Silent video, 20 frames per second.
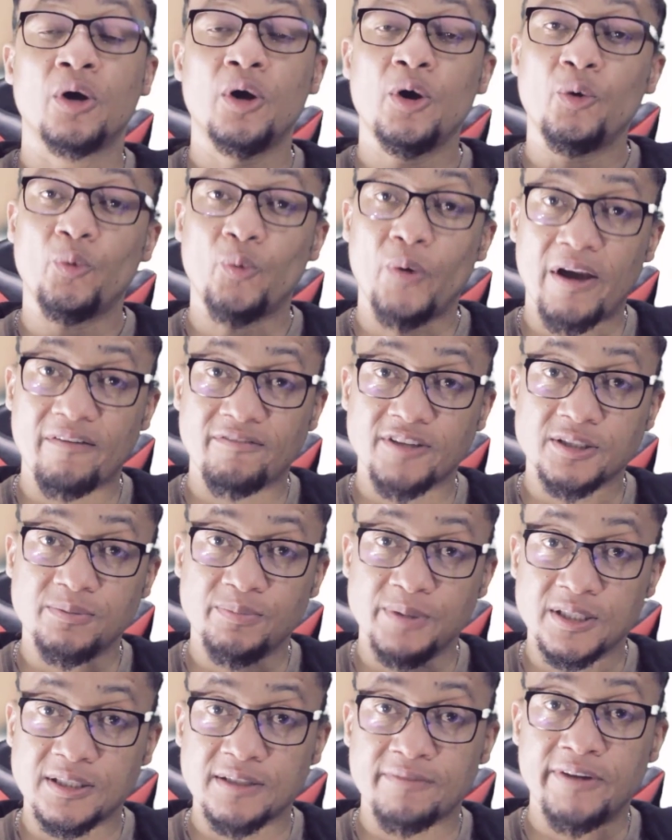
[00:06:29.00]
we have a
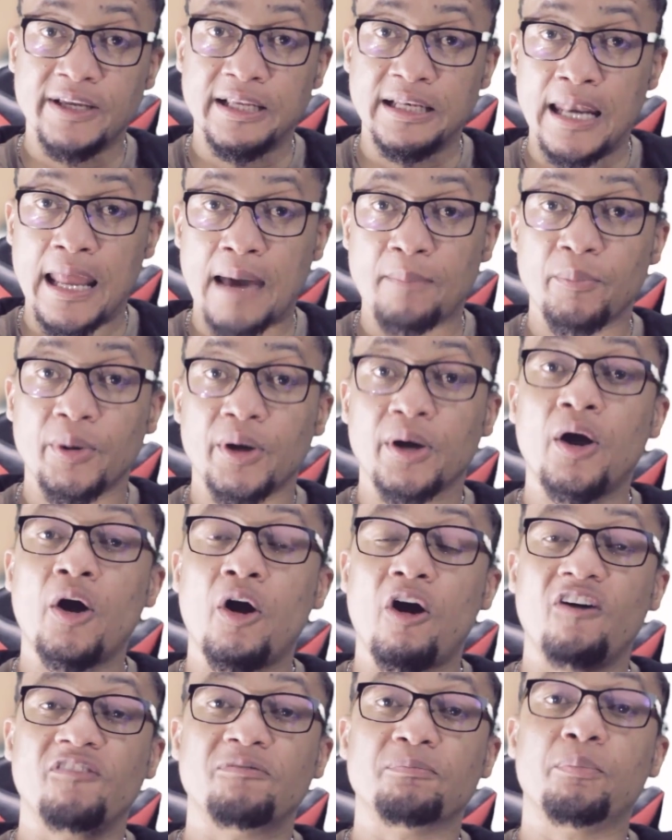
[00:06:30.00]
specific number
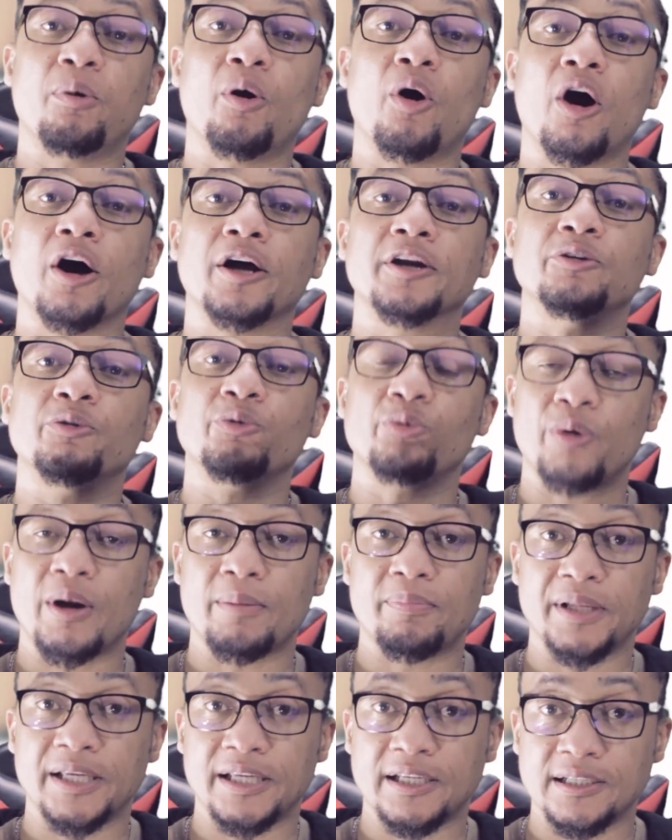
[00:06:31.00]
of pod
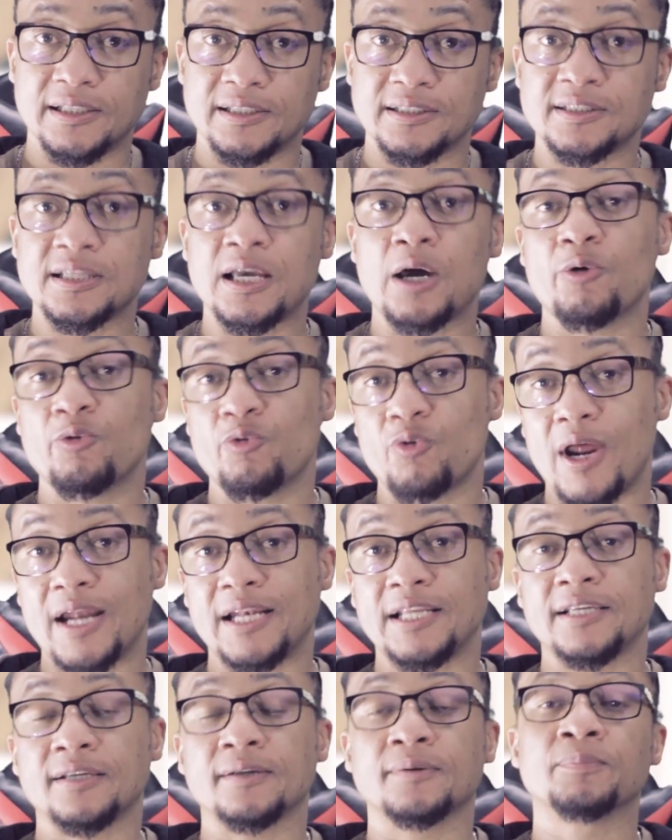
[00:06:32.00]
replicas
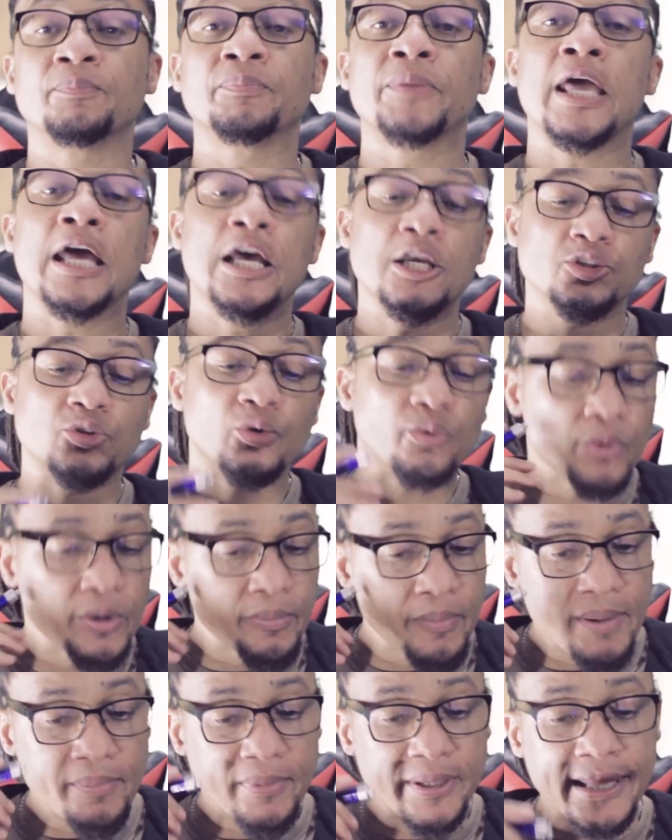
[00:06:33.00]
running. So
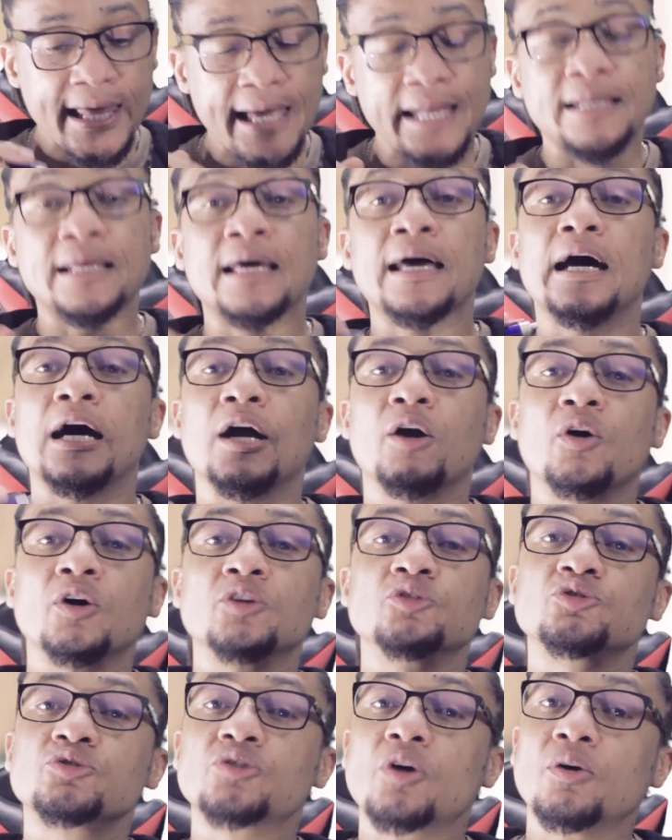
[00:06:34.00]
remember that a
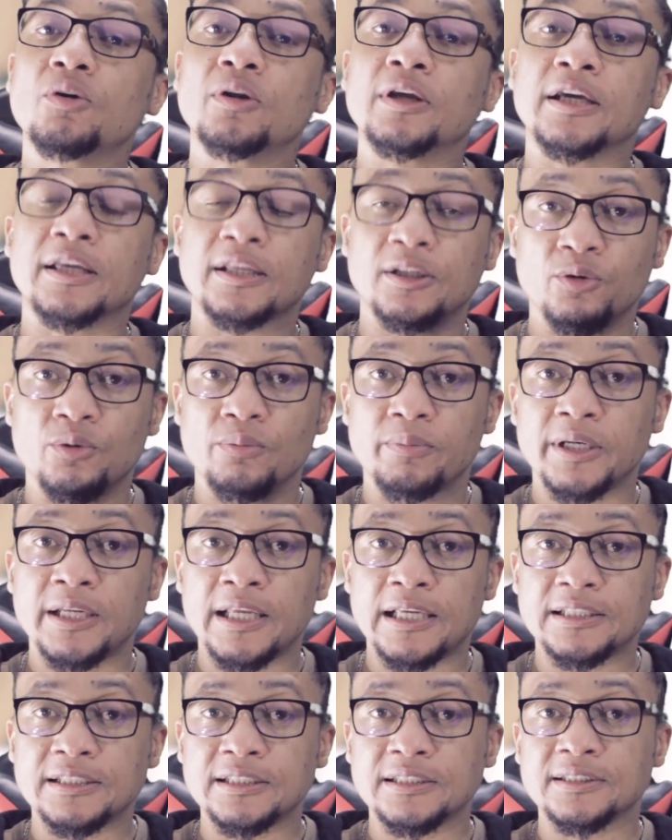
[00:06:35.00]
controller in
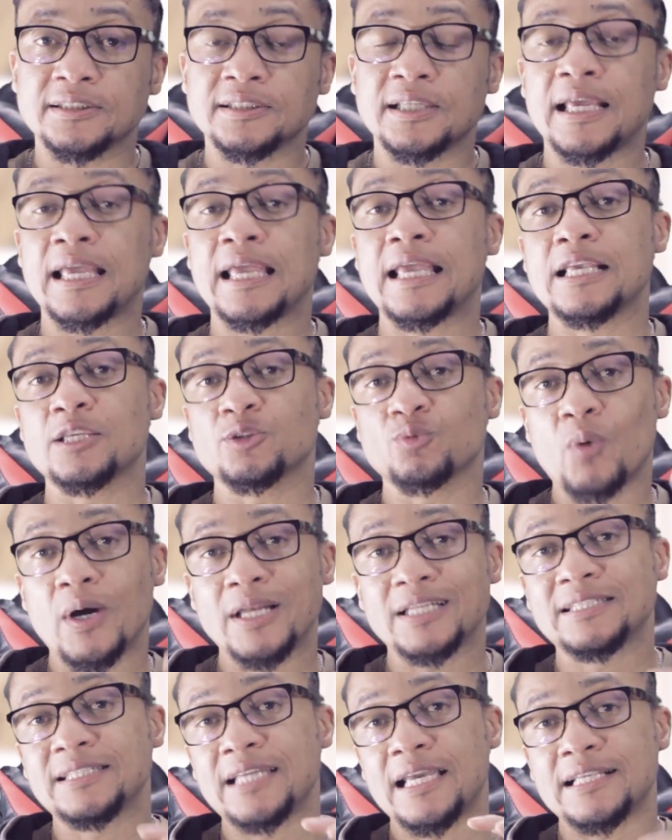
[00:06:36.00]
Kubernetes is
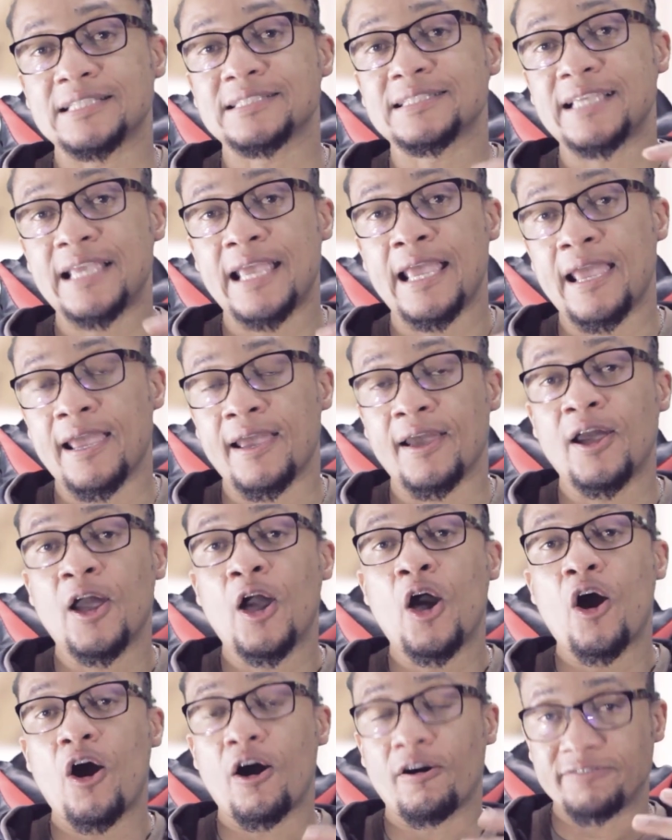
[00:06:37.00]
what takes care
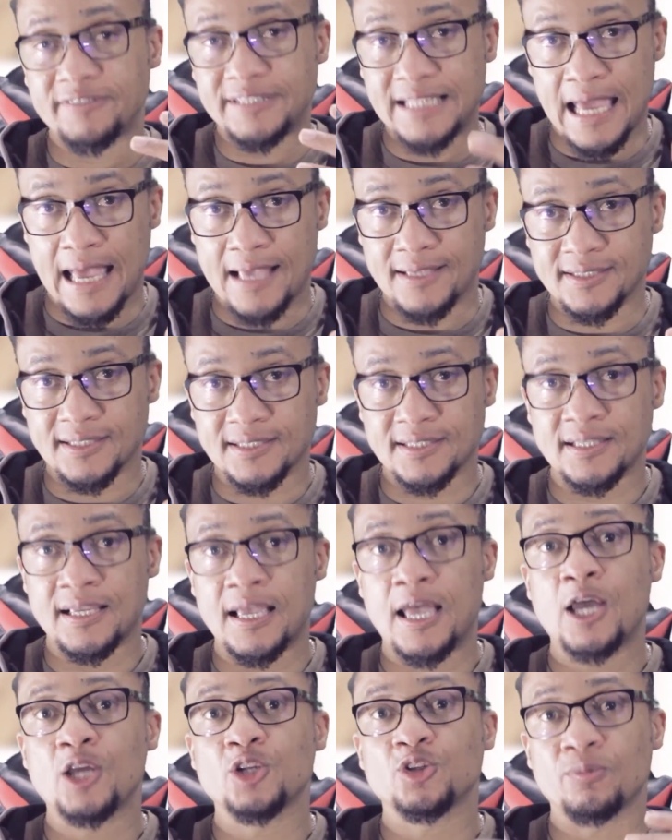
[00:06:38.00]
of tasks
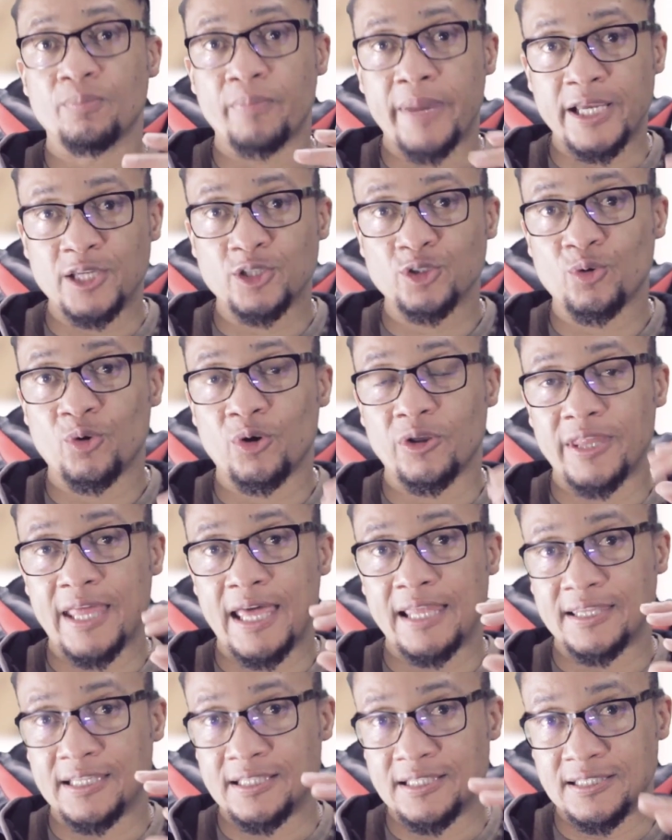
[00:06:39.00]
to make sure
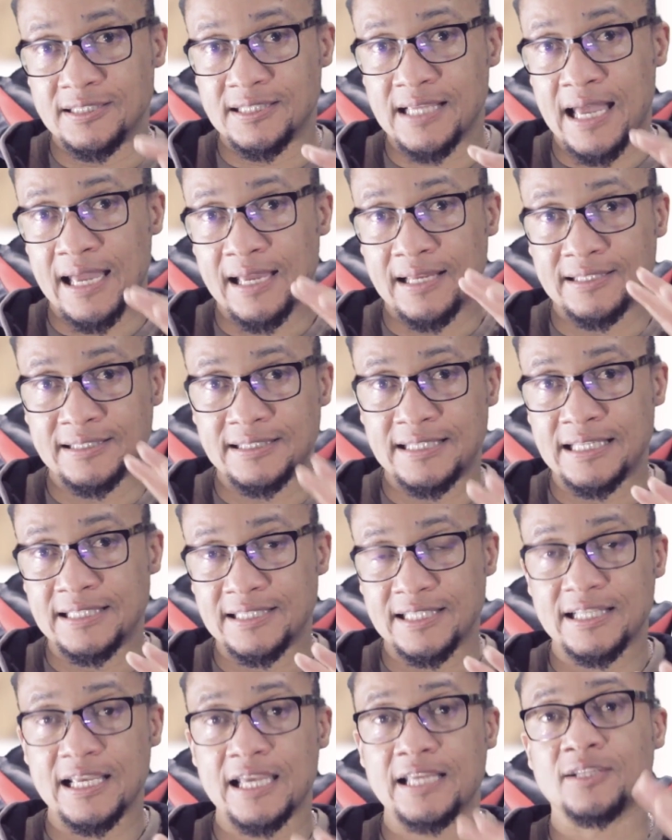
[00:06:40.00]
that the desired
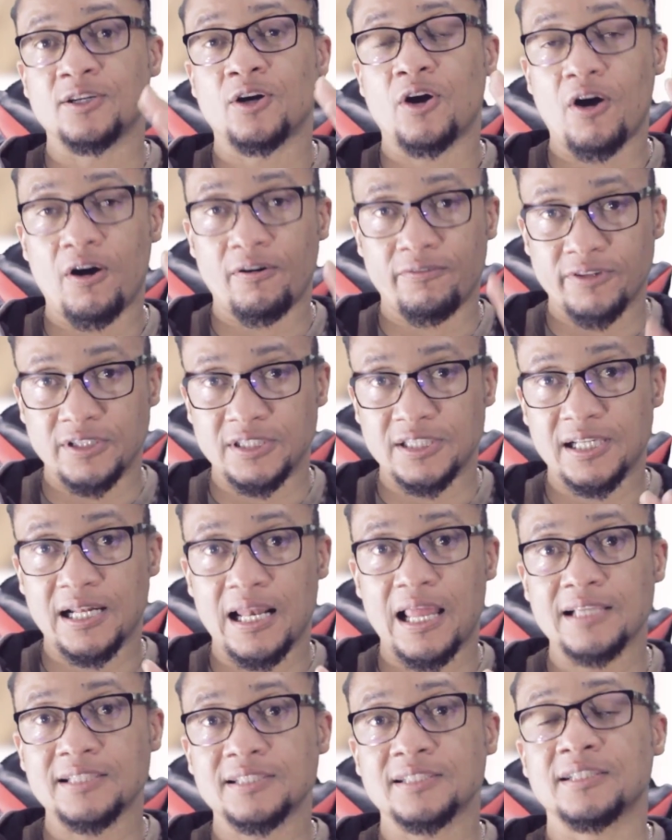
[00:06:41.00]
state of the
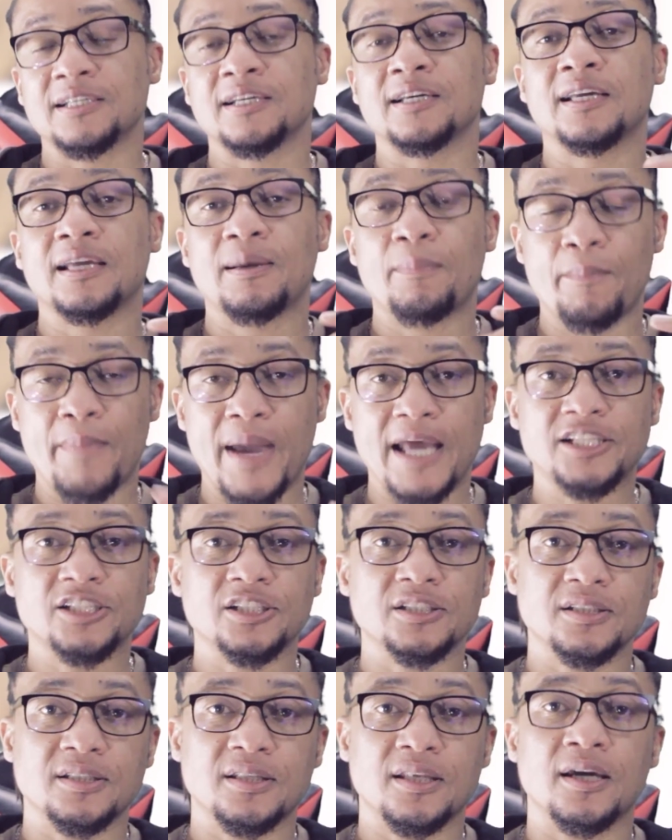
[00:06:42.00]
cluster
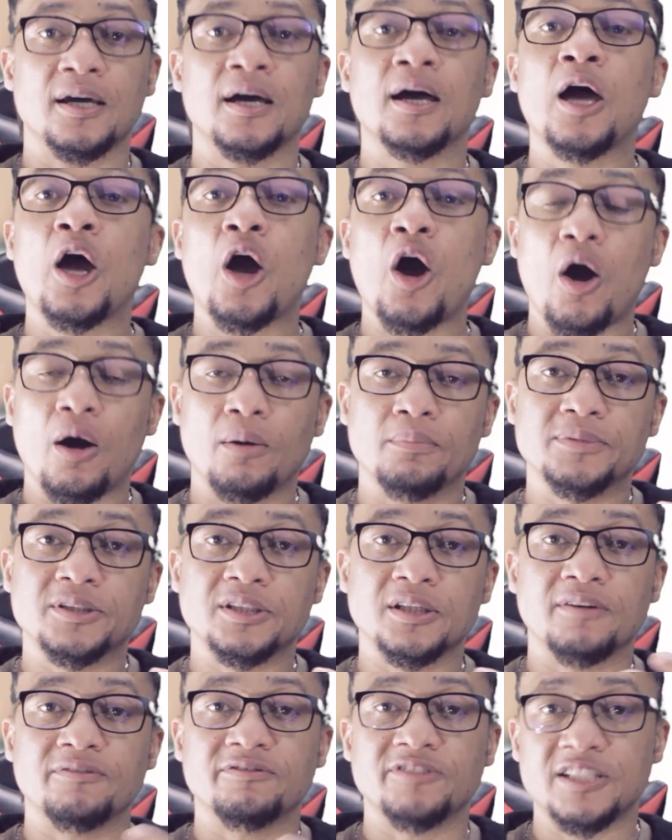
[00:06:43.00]
matches the
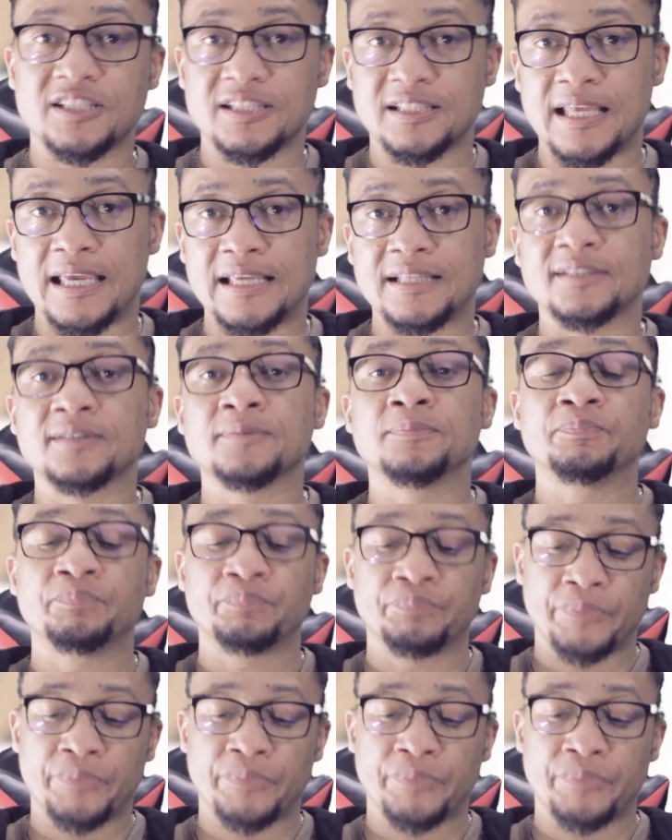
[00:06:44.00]
observed state.